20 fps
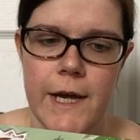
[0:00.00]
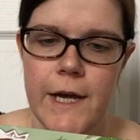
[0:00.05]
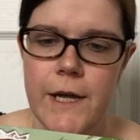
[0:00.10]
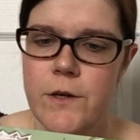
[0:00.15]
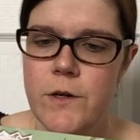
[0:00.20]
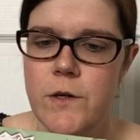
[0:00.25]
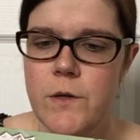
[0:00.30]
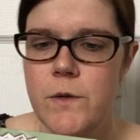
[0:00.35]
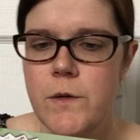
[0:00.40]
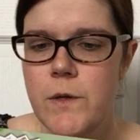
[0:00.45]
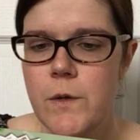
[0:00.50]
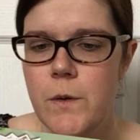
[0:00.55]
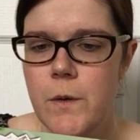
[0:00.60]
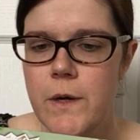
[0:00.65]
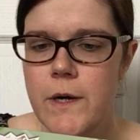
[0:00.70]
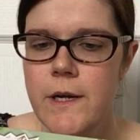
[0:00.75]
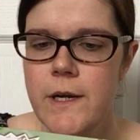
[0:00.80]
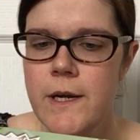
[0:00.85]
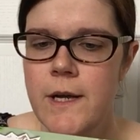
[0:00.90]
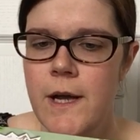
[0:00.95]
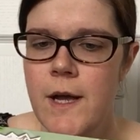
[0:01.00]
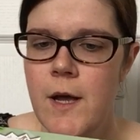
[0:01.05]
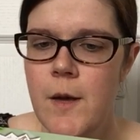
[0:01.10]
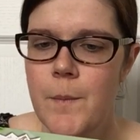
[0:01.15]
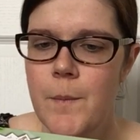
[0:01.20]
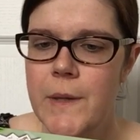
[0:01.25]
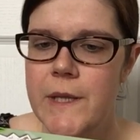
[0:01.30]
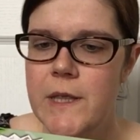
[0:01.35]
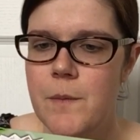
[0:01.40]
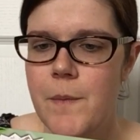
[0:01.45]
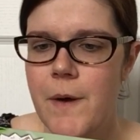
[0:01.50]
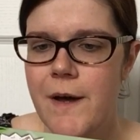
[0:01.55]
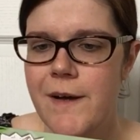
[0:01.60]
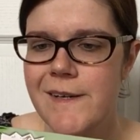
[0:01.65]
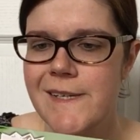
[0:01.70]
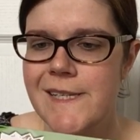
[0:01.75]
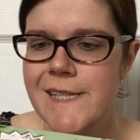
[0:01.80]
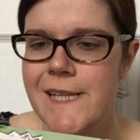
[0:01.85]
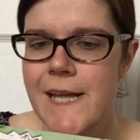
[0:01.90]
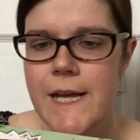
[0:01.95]
New York, but the
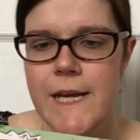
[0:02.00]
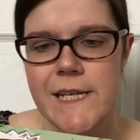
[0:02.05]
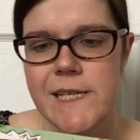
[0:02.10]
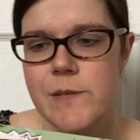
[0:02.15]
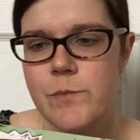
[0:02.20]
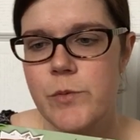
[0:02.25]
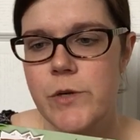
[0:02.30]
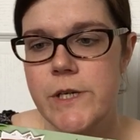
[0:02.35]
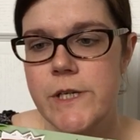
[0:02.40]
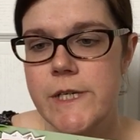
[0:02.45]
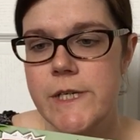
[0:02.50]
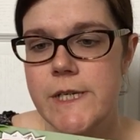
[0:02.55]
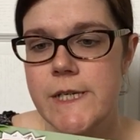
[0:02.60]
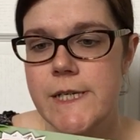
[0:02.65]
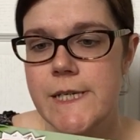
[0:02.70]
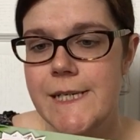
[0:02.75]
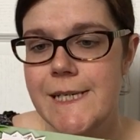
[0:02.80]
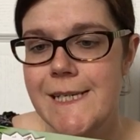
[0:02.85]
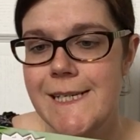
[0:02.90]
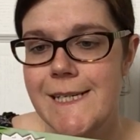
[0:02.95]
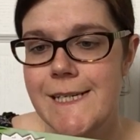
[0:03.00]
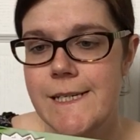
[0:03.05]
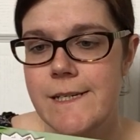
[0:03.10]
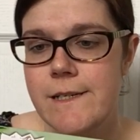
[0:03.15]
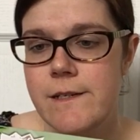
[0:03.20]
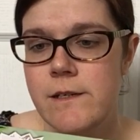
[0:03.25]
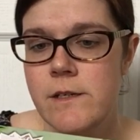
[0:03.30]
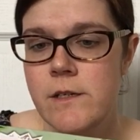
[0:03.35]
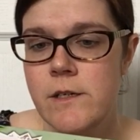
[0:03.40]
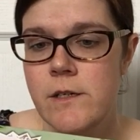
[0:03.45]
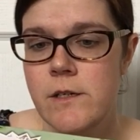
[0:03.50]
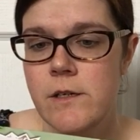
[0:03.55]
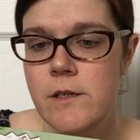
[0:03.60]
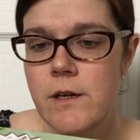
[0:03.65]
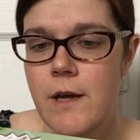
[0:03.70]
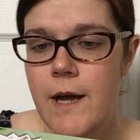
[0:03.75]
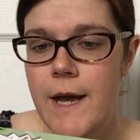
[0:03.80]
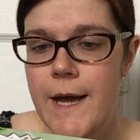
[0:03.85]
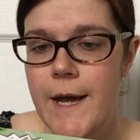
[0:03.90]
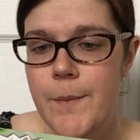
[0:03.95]
box in that is printed in
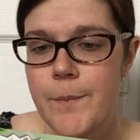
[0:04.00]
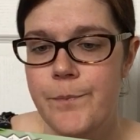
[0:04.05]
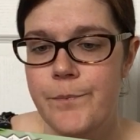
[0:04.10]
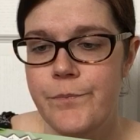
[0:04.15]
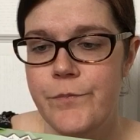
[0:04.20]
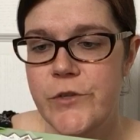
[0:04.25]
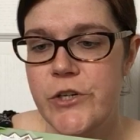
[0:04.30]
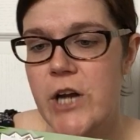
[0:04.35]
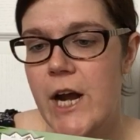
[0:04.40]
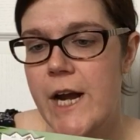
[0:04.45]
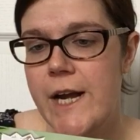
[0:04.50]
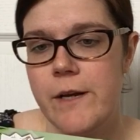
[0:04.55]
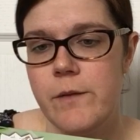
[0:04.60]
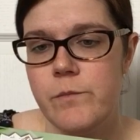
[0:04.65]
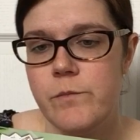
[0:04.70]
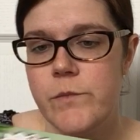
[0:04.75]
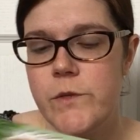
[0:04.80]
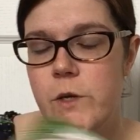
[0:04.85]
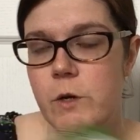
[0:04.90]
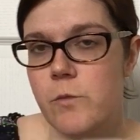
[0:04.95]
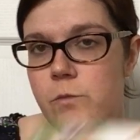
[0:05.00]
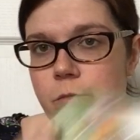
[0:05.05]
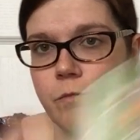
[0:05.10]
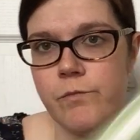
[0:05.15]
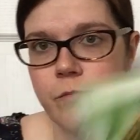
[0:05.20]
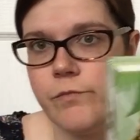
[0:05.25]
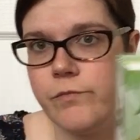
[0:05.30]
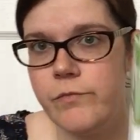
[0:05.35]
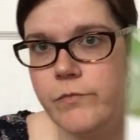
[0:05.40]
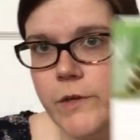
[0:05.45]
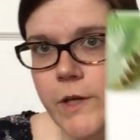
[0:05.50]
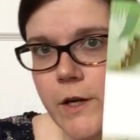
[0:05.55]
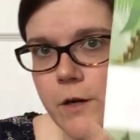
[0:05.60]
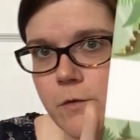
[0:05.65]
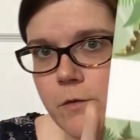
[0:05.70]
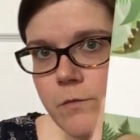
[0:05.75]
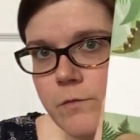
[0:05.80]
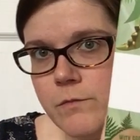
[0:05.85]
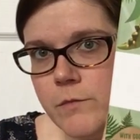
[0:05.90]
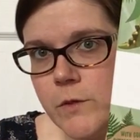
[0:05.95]
China. So, you
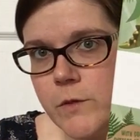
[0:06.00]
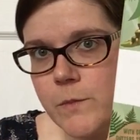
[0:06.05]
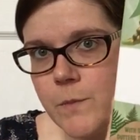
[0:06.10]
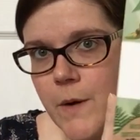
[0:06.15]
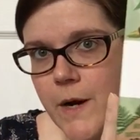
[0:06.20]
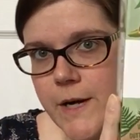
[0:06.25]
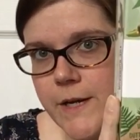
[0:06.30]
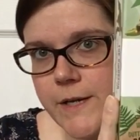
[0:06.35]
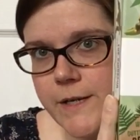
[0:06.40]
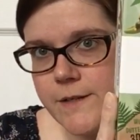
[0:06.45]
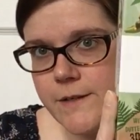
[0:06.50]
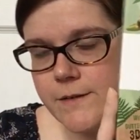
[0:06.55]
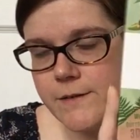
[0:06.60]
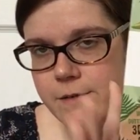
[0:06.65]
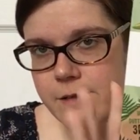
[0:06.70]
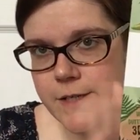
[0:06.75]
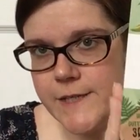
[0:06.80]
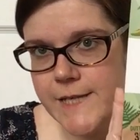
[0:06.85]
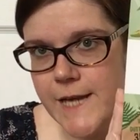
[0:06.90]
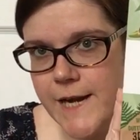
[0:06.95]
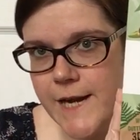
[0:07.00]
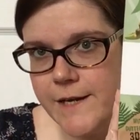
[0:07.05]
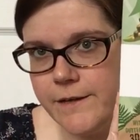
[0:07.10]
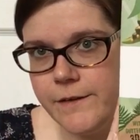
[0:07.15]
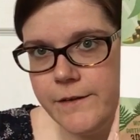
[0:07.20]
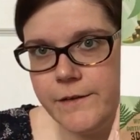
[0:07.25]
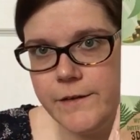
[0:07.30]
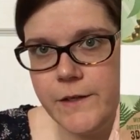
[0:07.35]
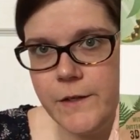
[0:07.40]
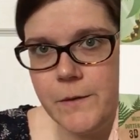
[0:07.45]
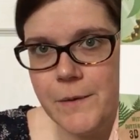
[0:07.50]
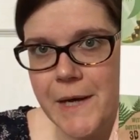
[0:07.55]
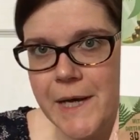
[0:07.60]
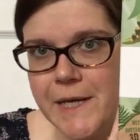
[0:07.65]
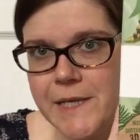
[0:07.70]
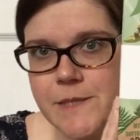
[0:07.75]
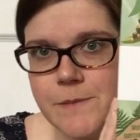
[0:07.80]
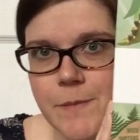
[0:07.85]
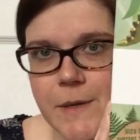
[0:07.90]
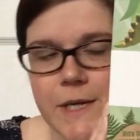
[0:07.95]
know, most products designed in the
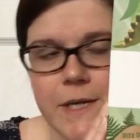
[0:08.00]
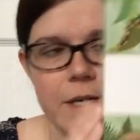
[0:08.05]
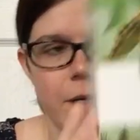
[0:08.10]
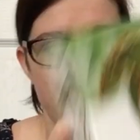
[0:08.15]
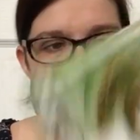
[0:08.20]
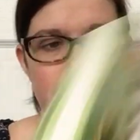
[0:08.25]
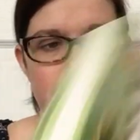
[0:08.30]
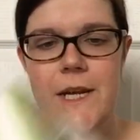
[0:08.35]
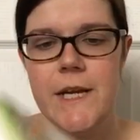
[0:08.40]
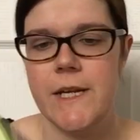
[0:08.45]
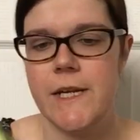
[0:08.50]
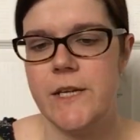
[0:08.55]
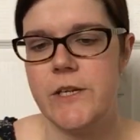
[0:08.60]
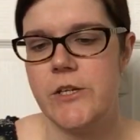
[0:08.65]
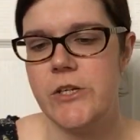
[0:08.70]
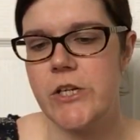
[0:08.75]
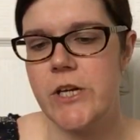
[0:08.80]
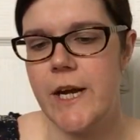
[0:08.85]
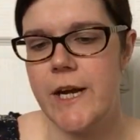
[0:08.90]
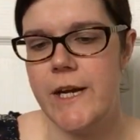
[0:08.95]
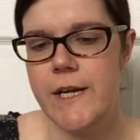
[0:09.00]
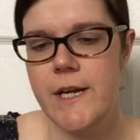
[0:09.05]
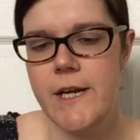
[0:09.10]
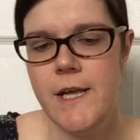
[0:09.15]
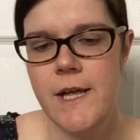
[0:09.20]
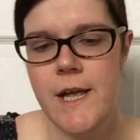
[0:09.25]
US but made in China.